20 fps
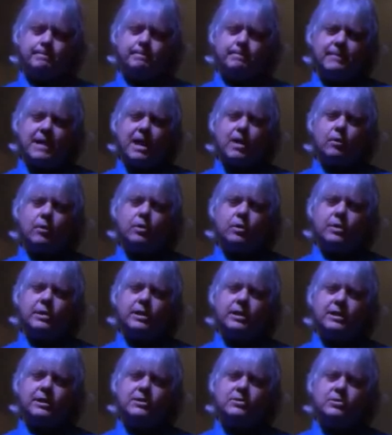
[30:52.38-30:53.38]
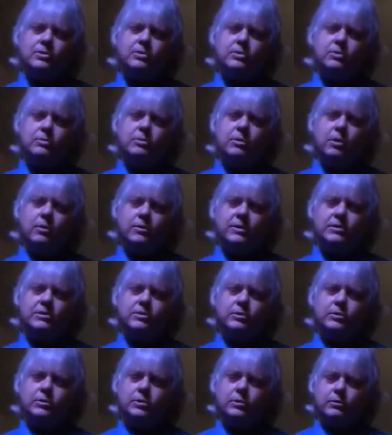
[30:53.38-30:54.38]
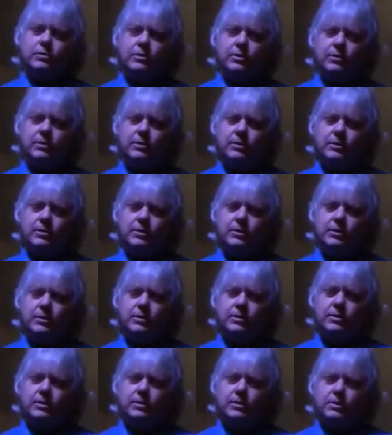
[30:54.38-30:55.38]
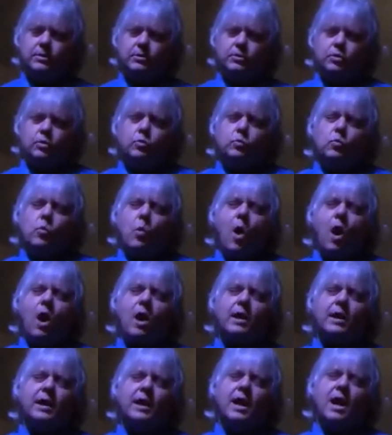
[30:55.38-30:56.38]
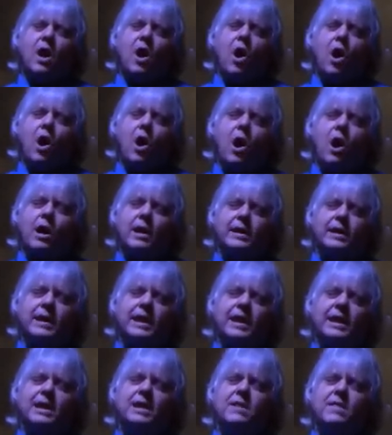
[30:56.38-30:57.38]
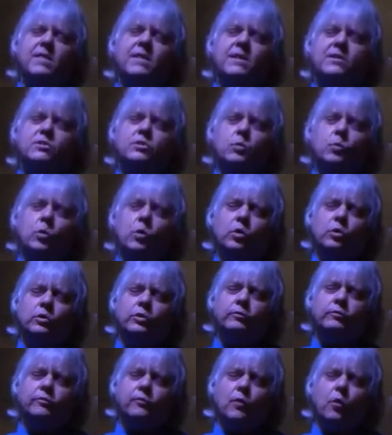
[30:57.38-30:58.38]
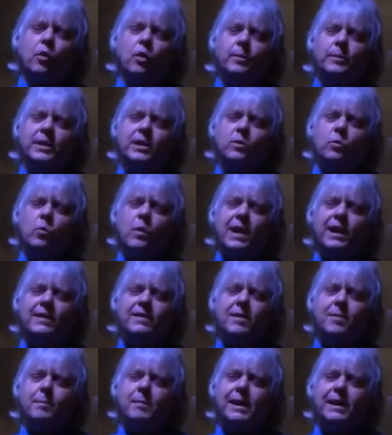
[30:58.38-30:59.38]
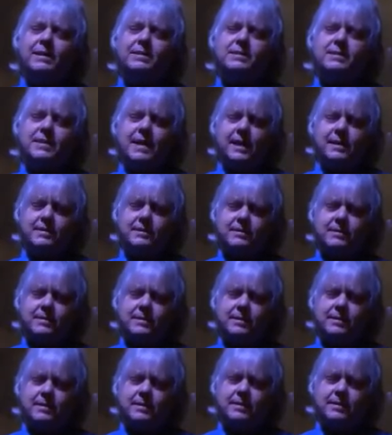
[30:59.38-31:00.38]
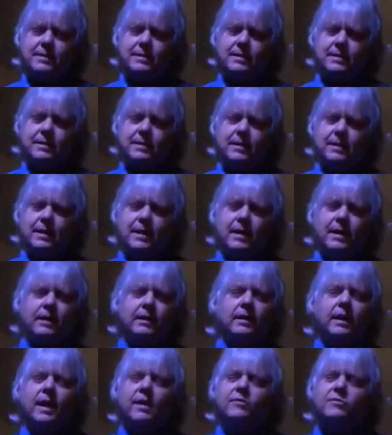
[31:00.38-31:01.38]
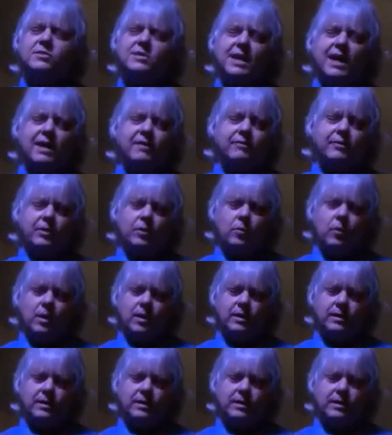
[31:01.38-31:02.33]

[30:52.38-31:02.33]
How good it is to know this truth, to walk on in this world of form in a way that makes sense, loves everyone,